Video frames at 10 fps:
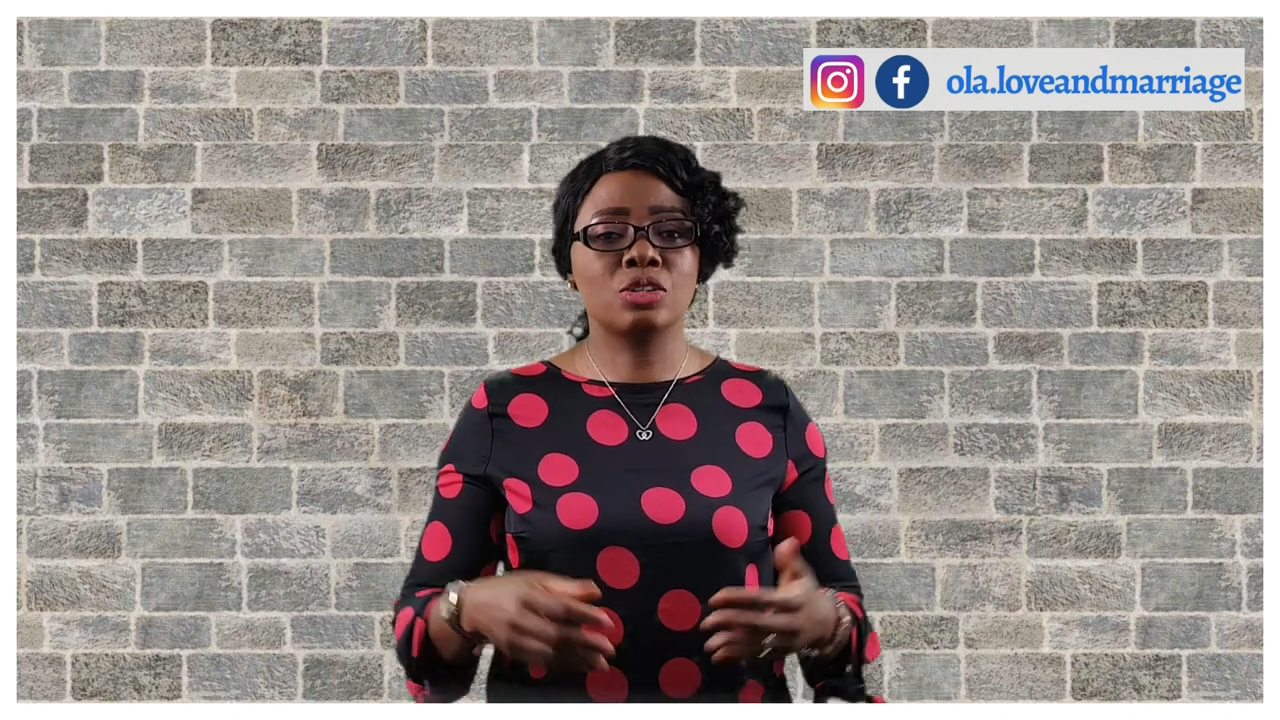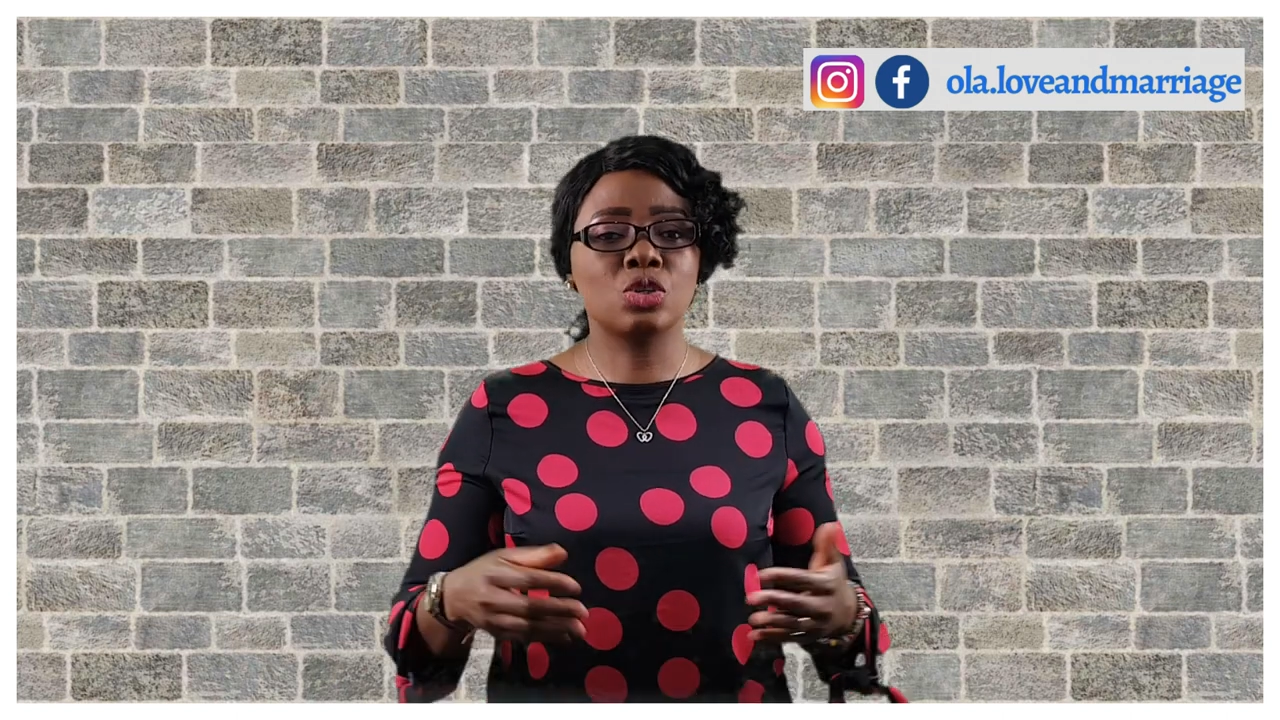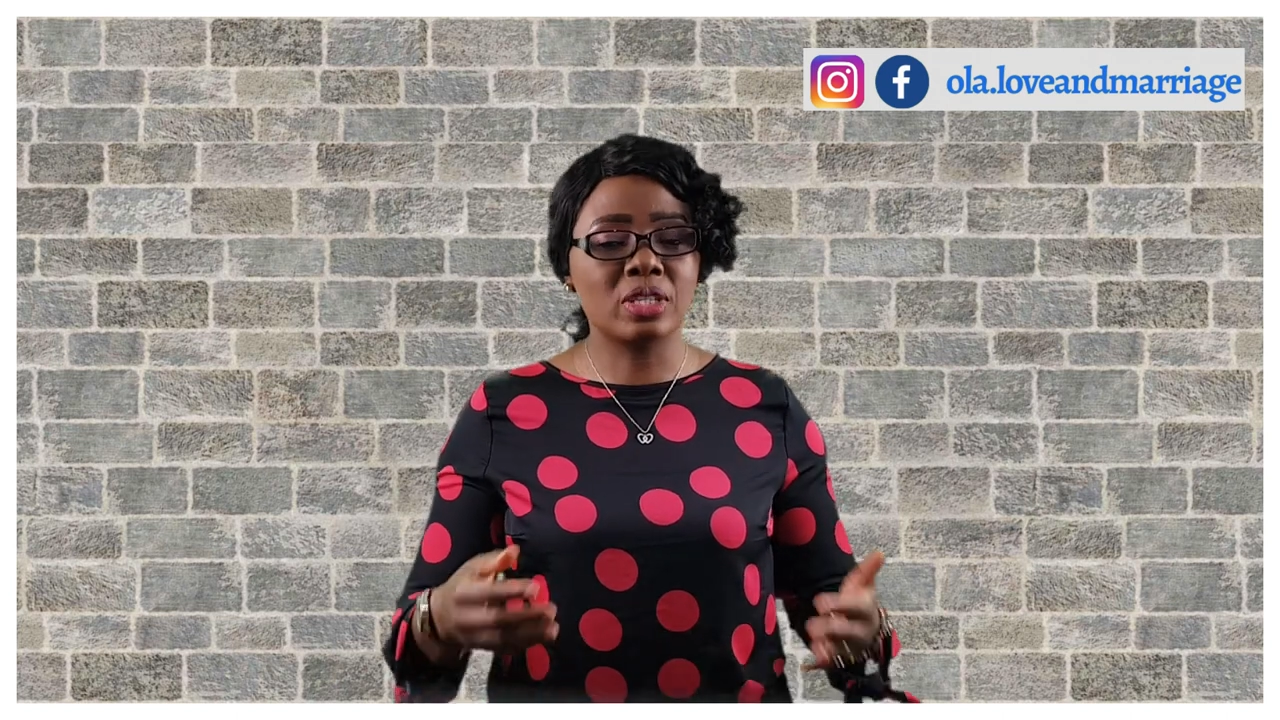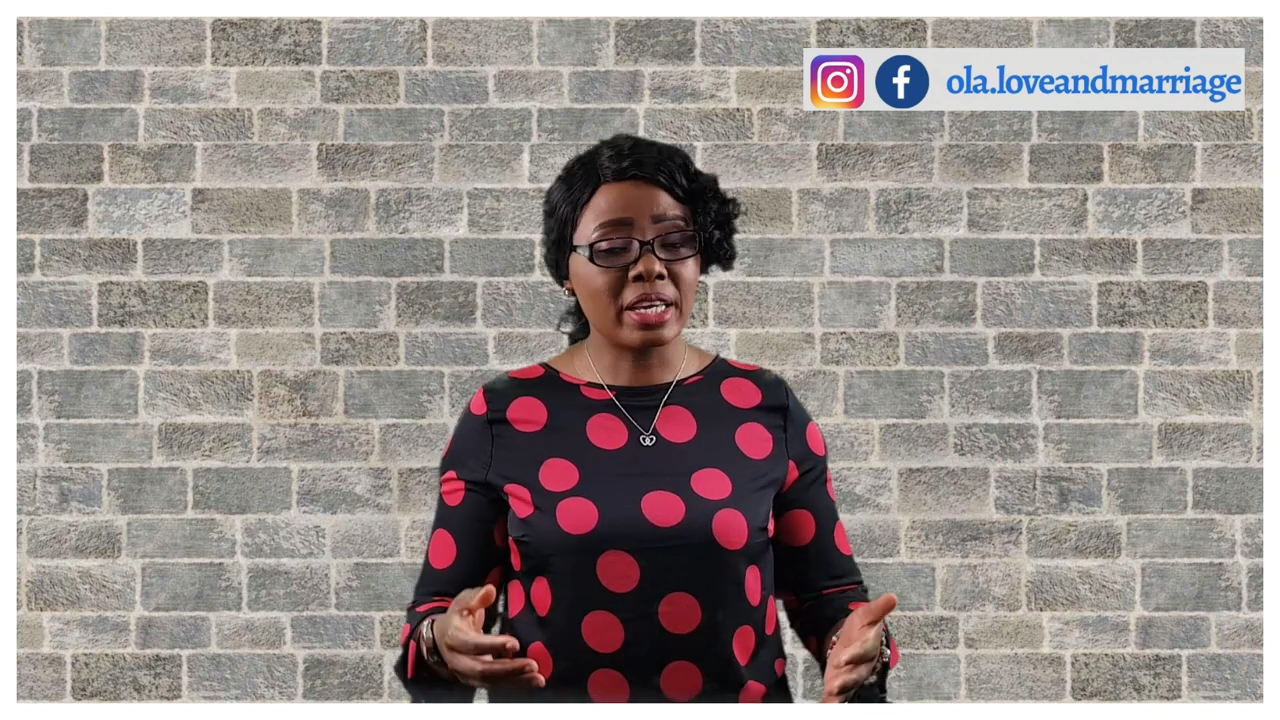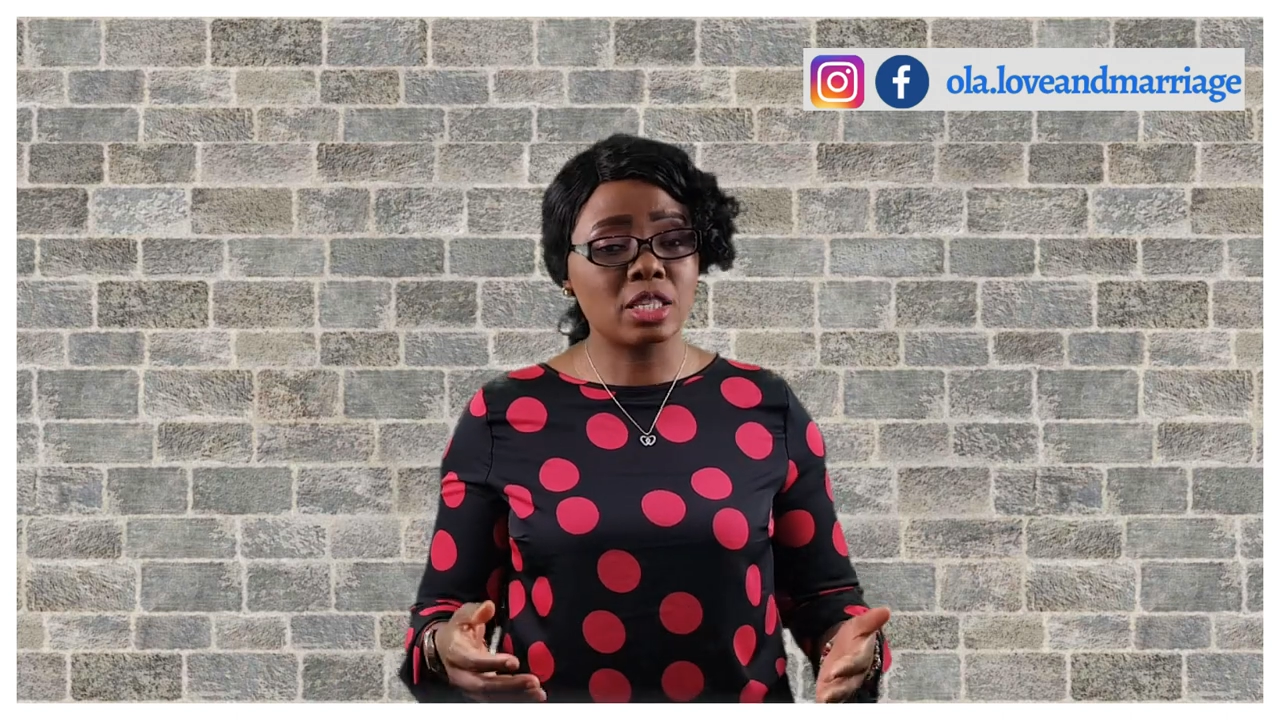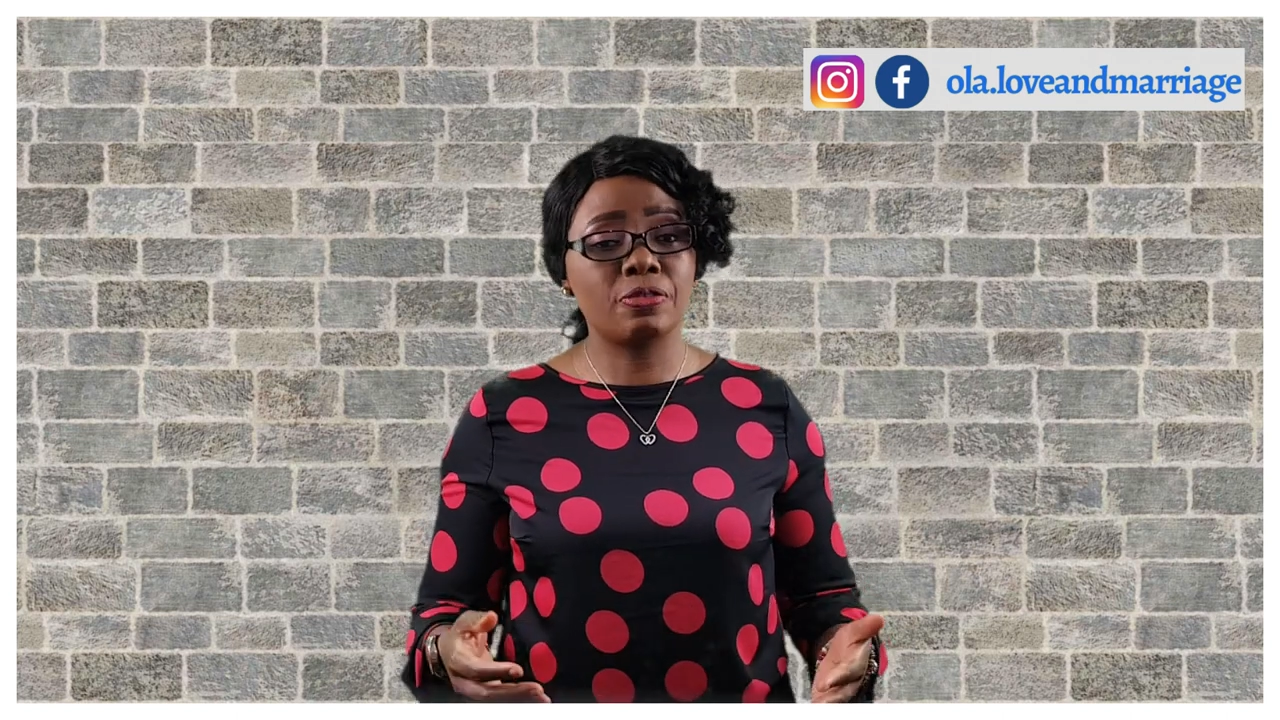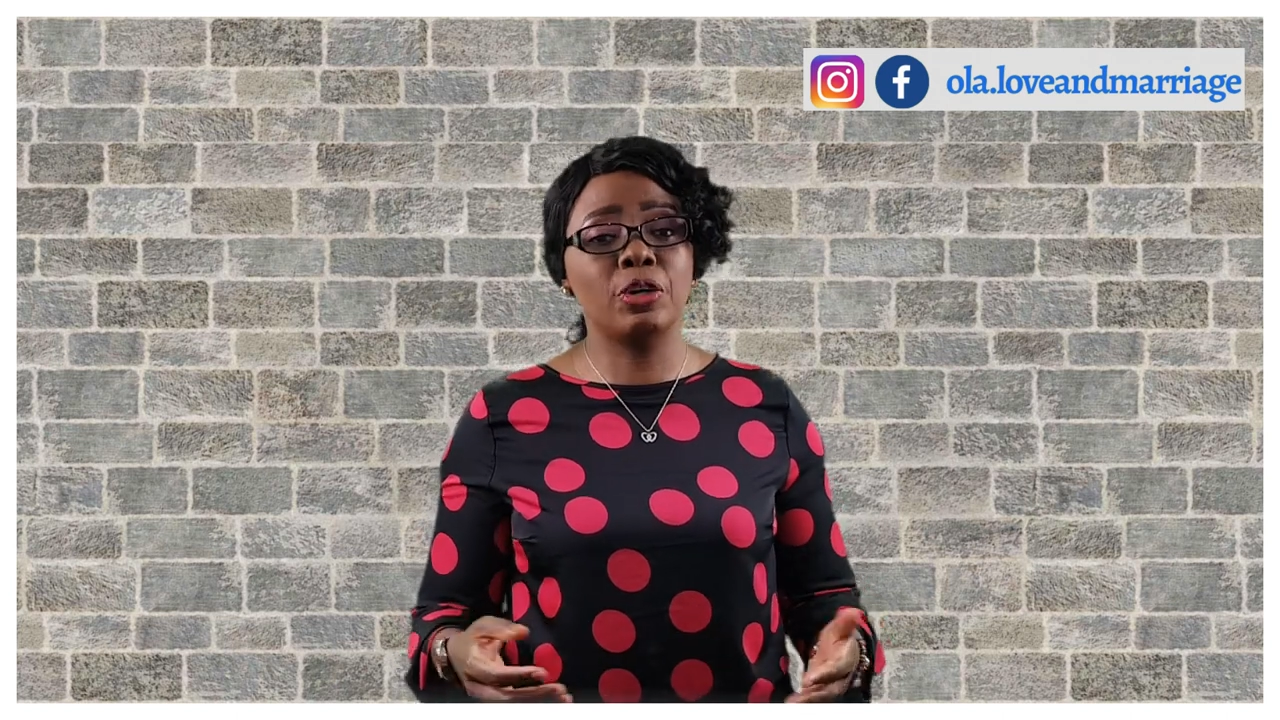to take his